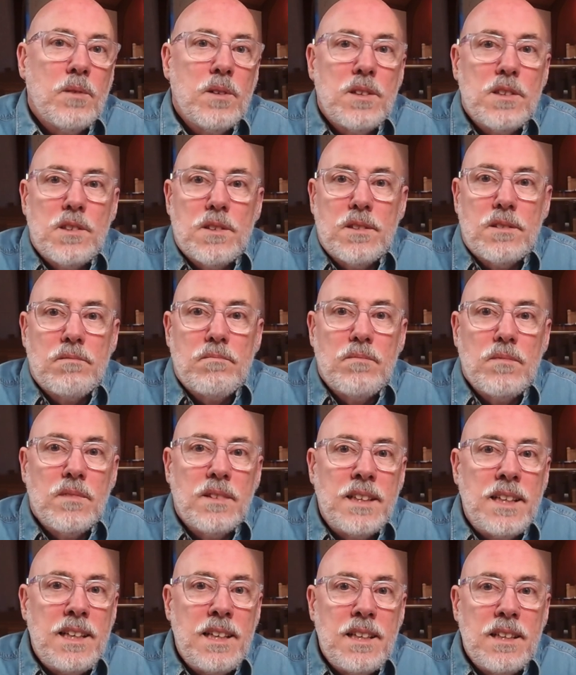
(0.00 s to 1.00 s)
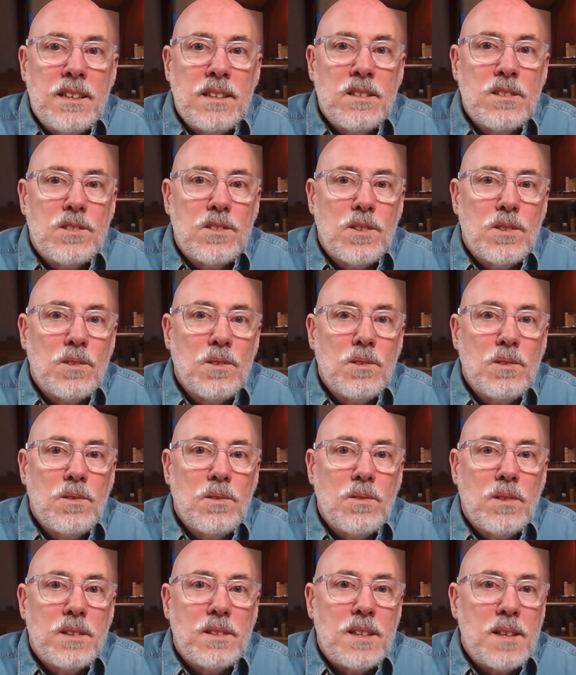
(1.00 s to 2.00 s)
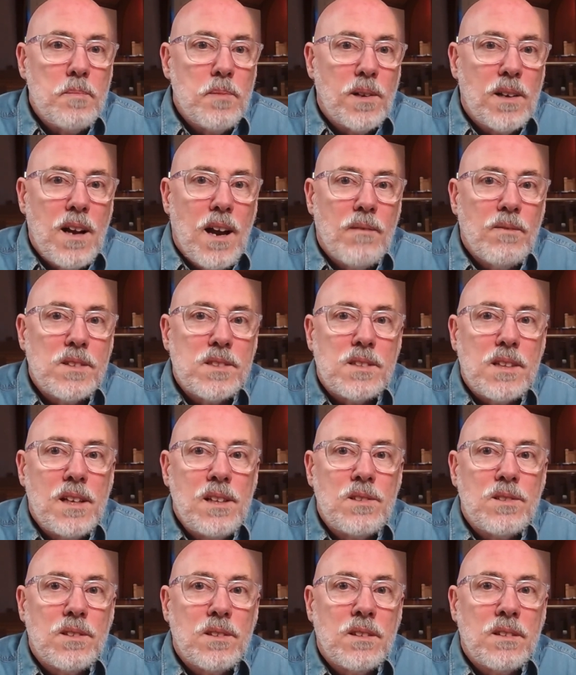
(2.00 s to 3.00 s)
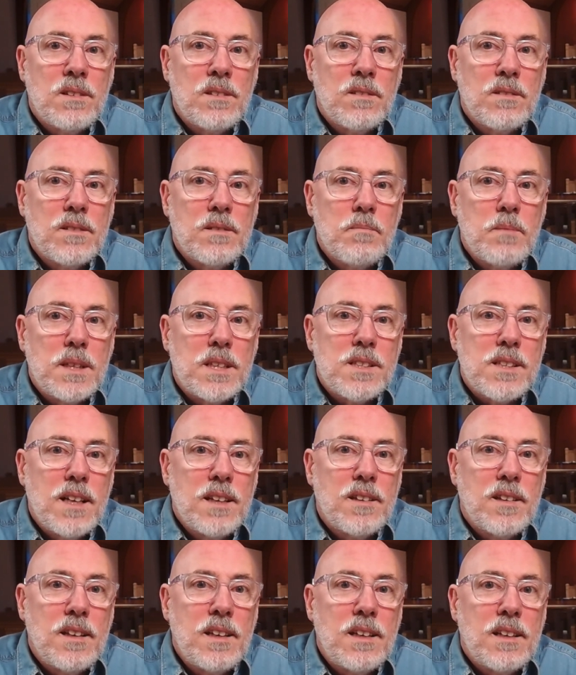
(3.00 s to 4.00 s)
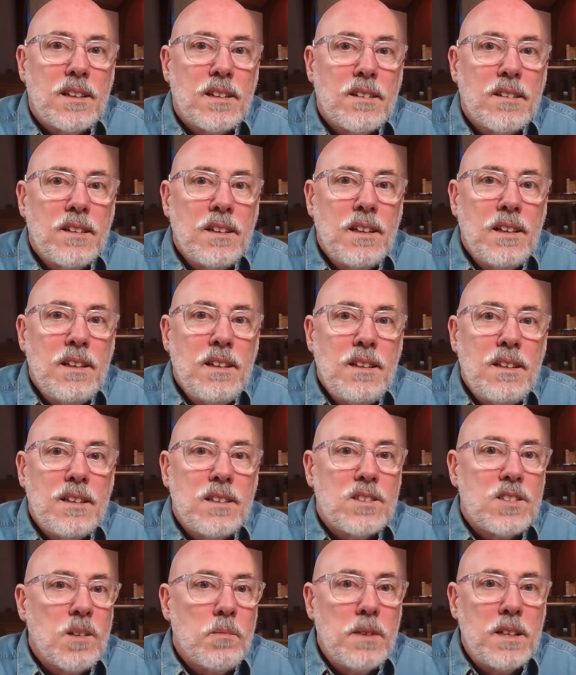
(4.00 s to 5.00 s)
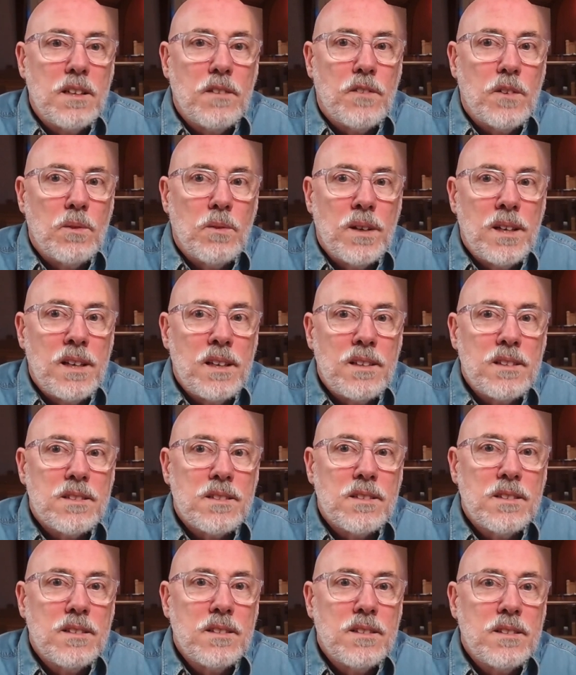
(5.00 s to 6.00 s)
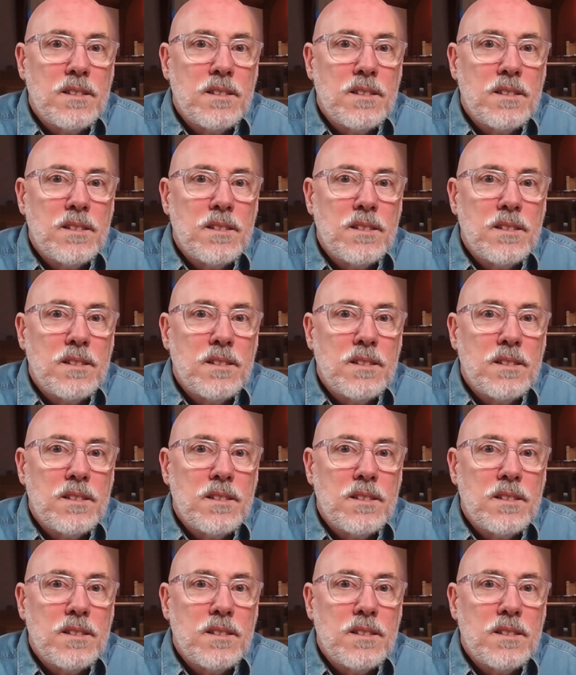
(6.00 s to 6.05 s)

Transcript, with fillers: we're just leaning into a deeper conversation because I think in so many different ways,